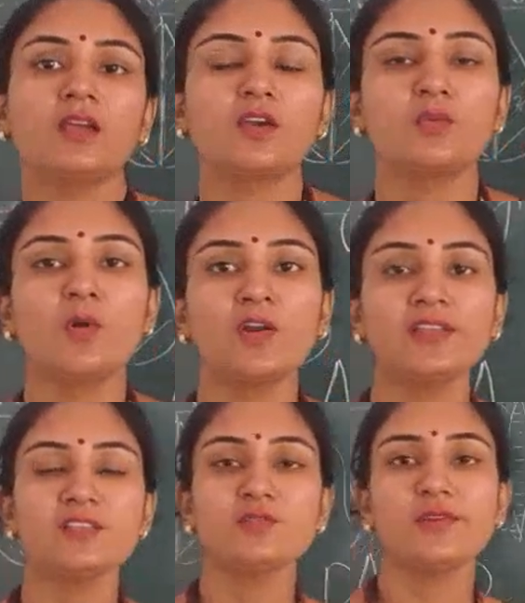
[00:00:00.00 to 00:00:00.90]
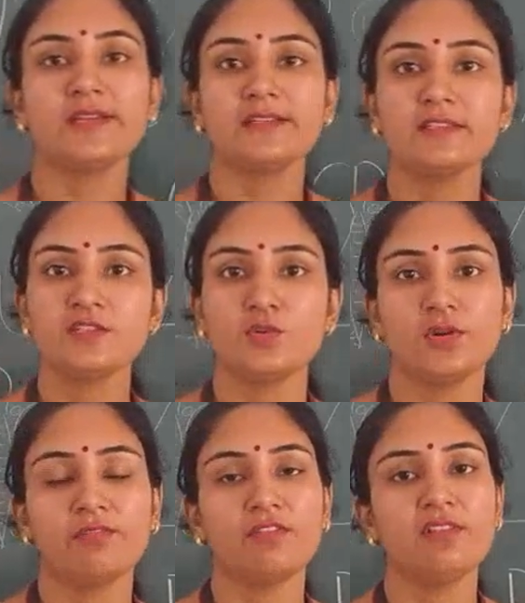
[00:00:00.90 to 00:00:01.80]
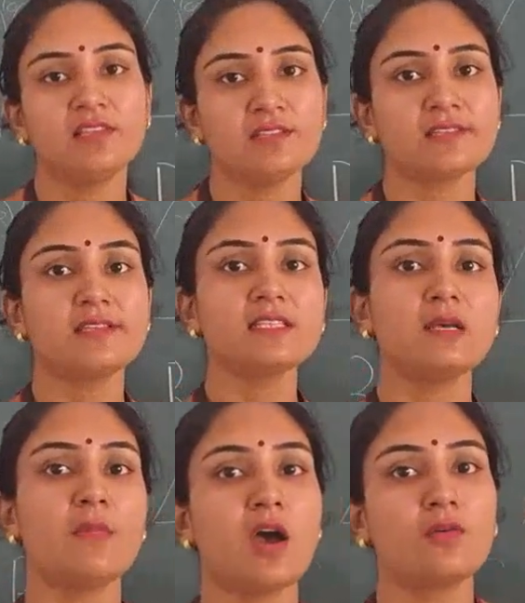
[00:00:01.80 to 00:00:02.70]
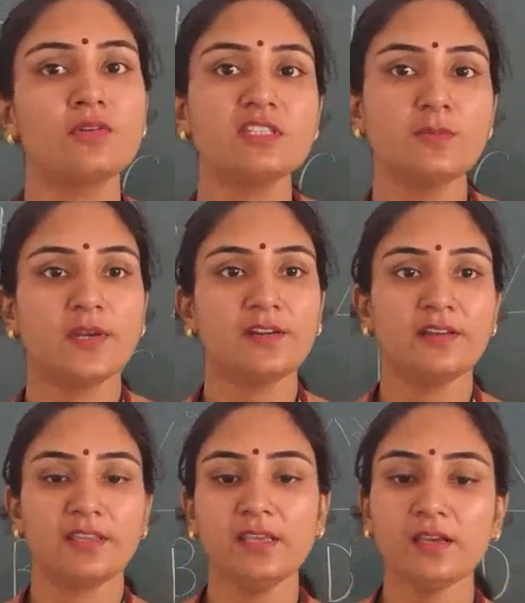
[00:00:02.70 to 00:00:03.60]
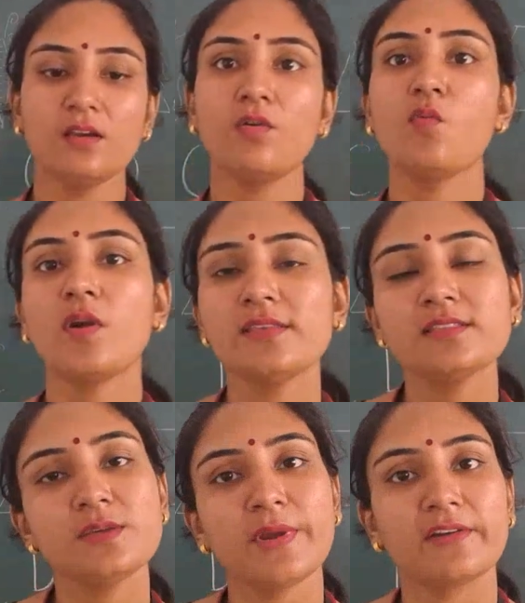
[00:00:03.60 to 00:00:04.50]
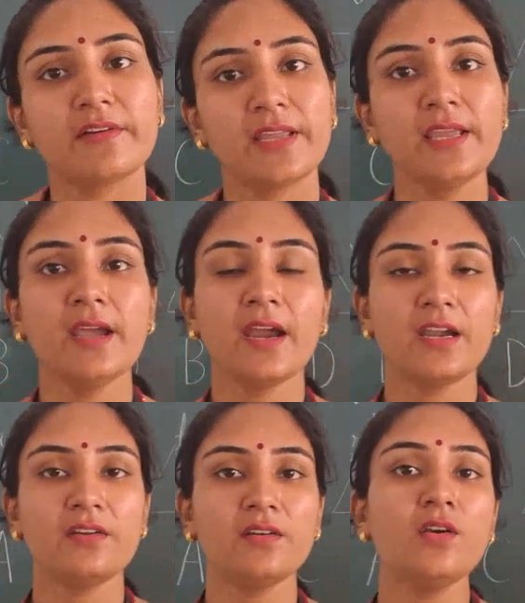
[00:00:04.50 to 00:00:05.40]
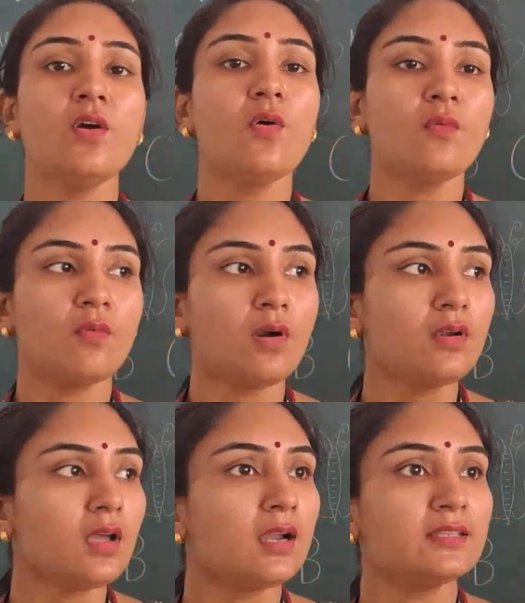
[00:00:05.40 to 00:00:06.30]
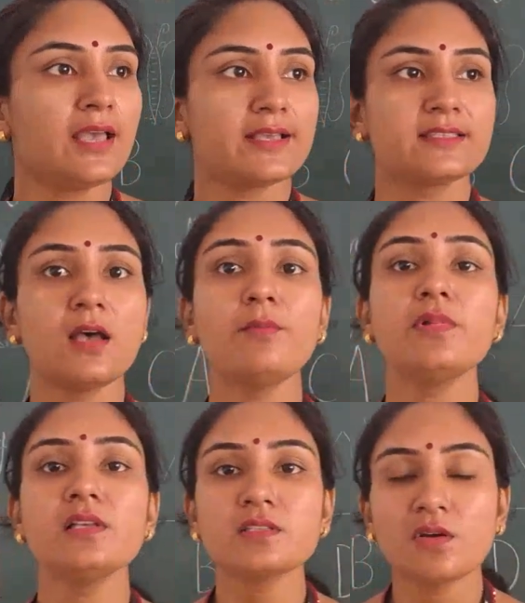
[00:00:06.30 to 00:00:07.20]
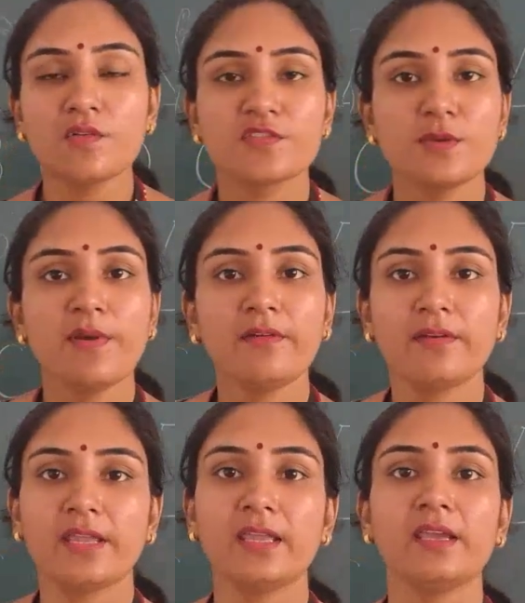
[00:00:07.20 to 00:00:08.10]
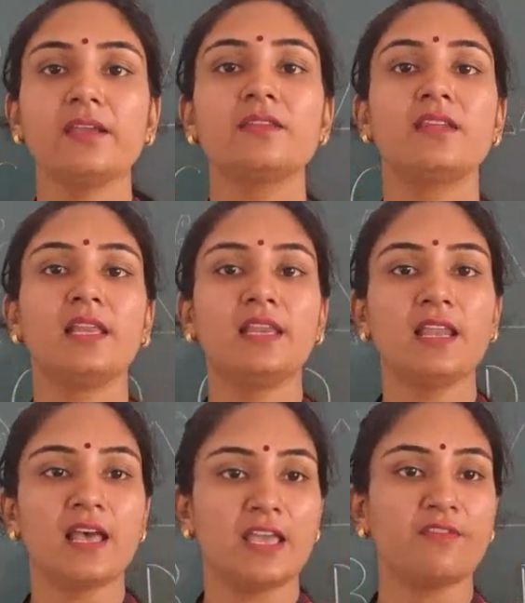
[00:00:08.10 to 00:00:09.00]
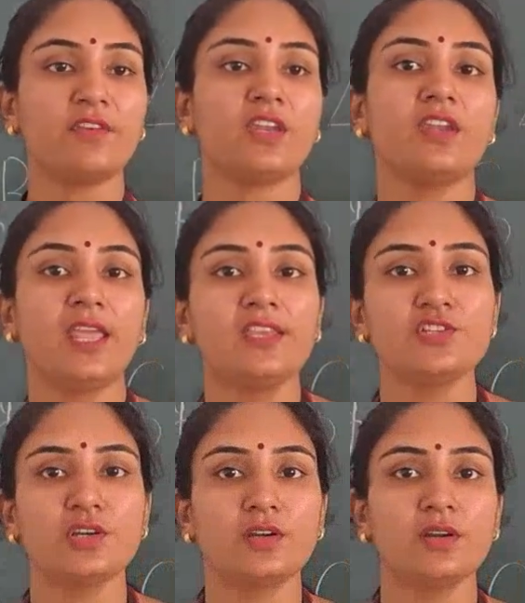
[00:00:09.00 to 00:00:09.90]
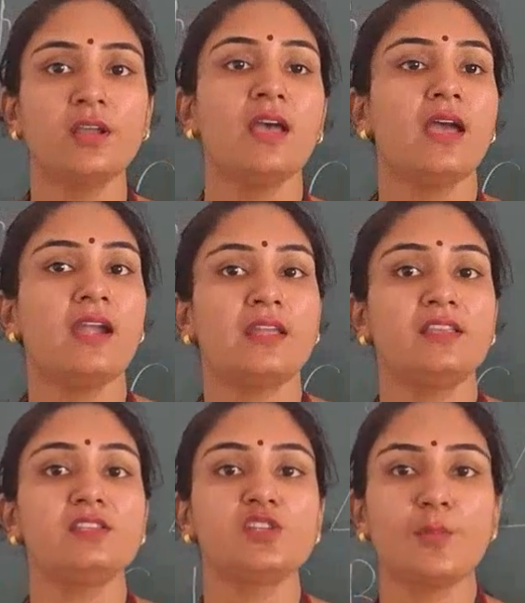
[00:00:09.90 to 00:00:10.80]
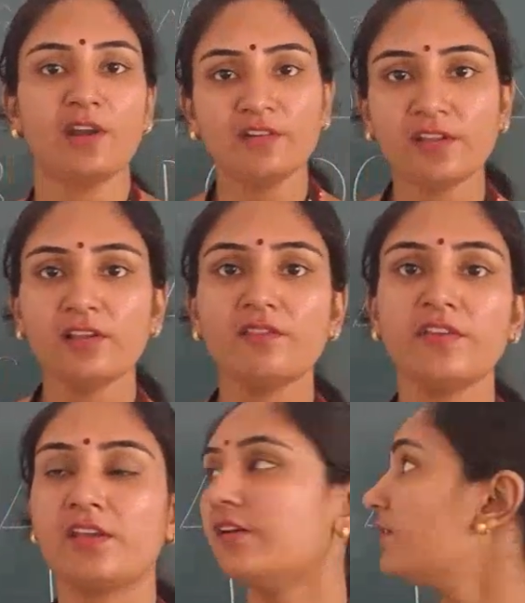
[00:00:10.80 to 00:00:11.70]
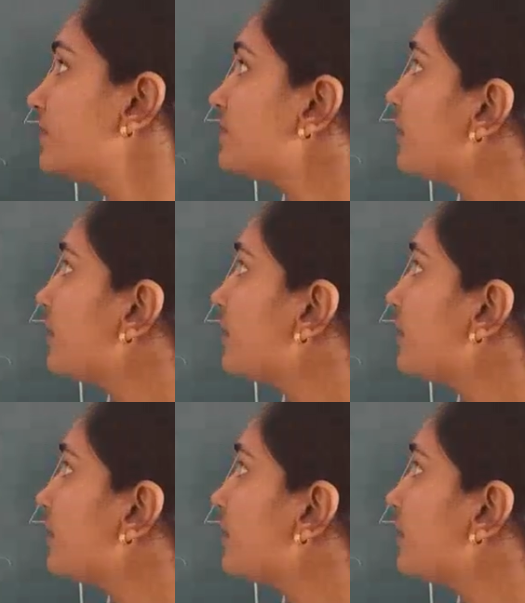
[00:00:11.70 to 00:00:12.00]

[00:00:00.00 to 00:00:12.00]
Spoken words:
Good morning friends. Today we will discuss about symmetry. What is symmetry and what are the examples of symmetry in daily life, in nature and in geometrical figures,